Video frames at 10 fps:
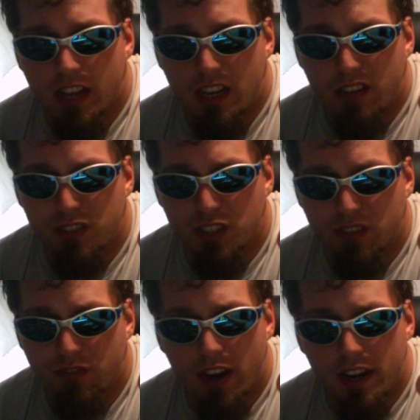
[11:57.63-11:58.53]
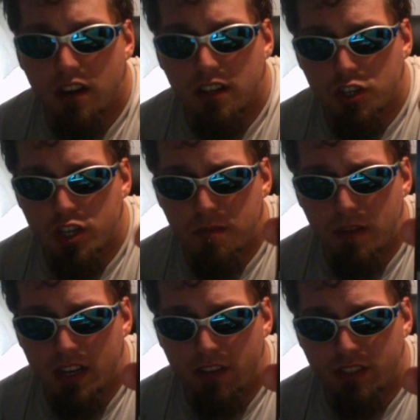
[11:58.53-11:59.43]
and if you can find it on the cheap,
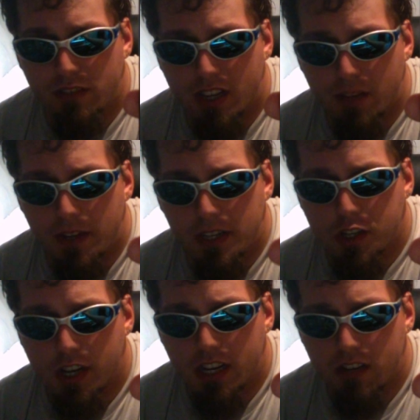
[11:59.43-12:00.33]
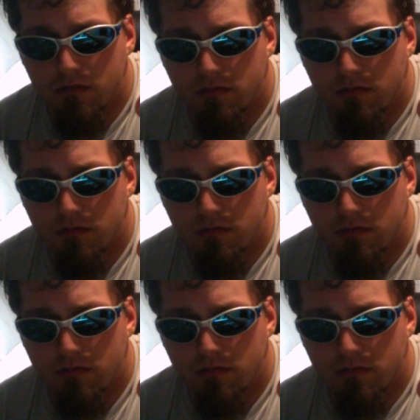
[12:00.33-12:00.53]
I definitely recommend you check it out.